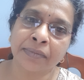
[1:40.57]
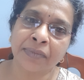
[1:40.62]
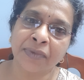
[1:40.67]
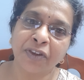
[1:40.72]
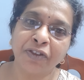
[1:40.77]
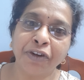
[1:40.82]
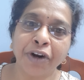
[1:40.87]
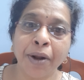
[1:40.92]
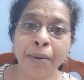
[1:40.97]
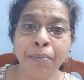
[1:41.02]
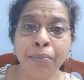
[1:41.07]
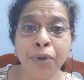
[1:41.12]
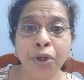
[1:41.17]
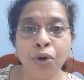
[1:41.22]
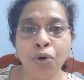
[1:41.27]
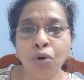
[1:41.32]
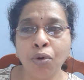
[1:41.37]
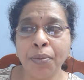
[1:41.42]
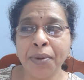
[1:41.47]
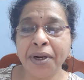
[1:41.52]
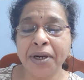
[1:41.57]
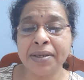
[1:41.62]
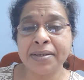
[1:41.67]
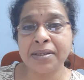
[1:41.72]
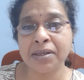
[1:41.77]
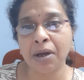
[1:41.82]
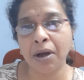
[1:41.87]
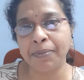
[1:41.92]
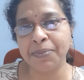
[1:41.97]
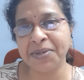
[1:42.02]
From
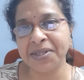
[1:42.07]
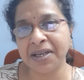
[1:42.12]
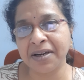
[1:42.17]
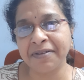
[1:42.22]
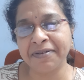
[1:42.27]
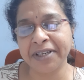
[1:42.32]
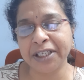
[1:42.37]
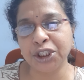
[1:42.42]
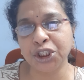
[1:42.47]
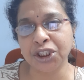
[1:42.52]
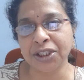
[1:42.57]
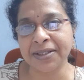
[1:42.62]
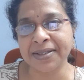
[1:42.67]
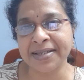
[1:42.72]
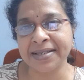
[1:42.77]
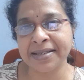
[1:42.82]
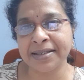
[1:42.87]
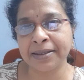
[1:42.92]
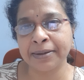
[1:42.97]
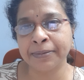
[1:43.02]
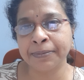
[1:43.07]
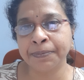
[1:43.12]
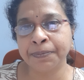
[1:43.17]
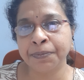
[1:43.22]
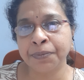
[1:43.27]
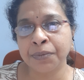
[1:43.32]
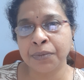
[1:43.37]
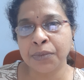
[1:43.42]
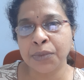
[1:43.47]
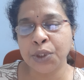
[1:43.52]
numerous observations.
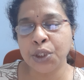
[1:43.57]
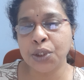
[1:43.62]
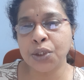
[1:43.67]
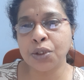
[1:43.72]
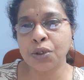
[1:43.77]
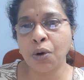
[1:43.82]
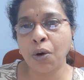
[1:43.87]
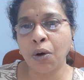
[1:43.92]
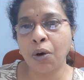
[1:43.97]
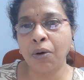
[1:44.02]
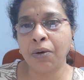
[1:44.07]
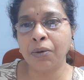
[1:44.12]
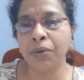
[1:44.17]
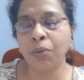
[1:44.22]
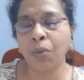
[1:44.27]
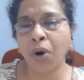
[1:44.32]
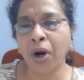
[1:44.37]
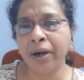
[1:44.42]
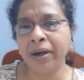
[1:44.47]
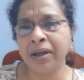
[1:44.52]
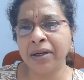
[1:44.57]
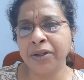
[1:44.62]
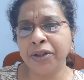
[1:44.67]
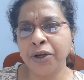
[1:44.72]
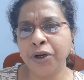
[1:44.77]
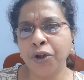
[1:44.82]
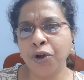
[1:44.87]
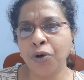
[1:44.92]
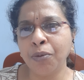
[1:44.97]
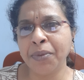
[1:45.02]
So, what are
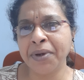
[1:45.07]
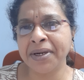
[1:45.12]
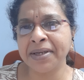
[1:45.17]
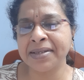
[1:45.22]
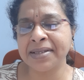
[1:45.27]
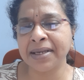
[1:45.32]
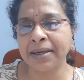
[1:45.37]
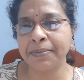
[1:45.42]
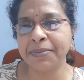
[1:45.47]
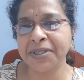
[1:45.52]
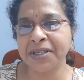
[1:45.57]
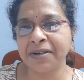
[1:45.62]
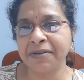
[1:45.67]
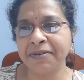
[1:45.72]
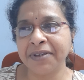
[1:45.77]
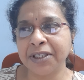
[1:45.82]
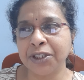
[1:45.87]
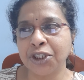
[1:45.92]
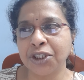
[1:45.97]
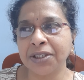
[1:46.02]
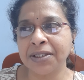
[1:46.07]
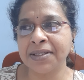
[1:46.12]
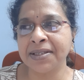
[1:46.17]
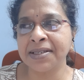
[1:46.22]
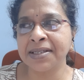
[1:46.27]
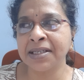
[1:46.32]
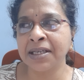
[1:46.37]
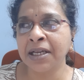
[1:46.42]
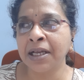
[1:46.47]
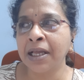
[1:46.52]
the numerous
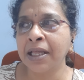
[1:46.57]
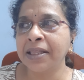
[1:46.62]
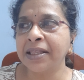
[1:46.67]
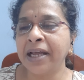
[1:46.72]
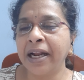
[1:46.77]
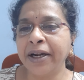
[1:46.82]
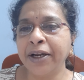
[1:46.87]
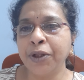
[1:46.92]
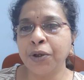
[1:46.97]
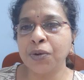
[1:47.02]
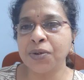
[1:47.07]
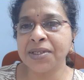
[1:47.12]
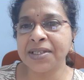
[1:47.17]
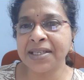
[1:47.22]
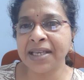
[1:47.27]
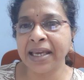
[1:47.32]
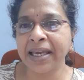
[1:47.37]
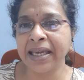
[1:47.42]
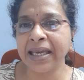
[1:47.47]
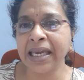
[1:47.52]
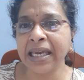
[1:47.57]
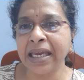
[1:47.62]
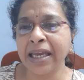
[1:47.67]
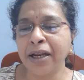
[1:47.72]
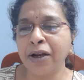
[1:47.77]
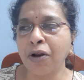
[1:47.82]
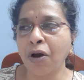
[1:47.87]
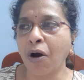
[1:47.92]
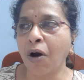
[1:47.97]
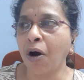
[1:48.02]
observations that you see
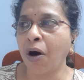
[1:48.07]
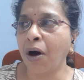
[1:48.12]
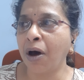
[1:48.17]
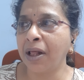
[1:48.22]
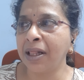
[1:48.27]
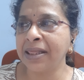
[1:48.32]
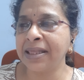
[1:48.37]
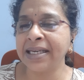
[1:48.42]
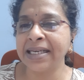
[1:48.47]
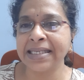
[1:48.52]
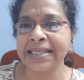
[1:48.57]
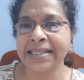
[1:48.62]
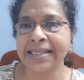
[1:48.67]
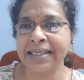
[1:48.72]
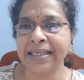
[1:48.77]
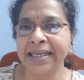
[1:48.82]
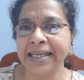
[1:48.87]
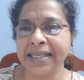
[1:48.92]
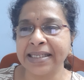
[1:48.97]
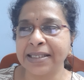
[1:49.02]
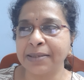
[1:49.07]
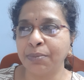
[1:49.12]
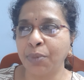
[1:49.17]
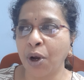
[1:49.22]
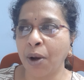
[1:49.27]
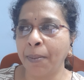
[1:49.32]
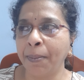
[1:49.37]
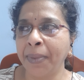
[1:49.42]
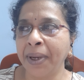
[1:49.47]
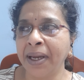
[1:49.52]
in all these cities?
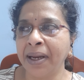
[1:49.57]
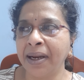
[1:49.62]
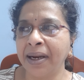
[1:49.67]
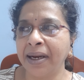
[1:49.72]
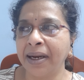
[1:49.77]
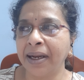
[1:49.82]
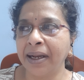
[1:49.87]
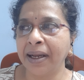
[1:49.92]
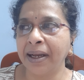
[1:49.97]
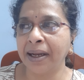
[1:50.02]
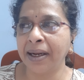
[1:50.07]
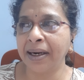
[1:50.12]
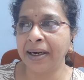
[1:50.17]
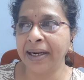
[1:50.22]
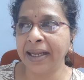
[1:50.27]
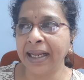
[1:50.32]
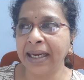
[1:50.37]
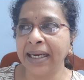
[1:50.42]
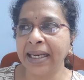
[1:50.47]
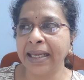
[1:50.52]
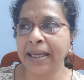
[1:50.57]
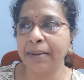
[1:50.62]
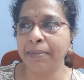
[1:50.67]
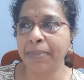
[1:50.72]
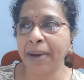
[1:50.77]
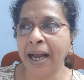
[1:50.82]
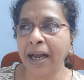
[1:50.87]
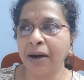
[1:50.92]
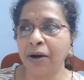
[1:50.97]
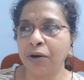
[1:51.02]
Bombay, Delhi,
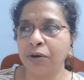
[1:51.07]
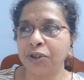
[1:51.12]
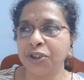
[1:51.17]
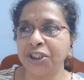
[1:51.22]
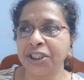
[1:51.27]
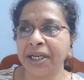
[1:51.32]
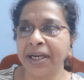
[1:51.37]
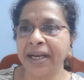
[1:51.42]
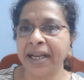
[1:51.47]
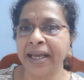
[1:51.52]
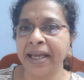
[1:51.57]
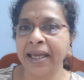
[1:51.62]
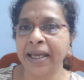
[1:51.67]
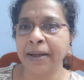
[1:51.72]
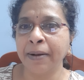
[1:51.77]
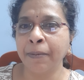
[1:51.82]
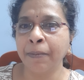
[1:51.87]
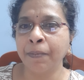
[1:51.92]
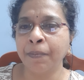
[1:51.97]
Bangalore, Chennai.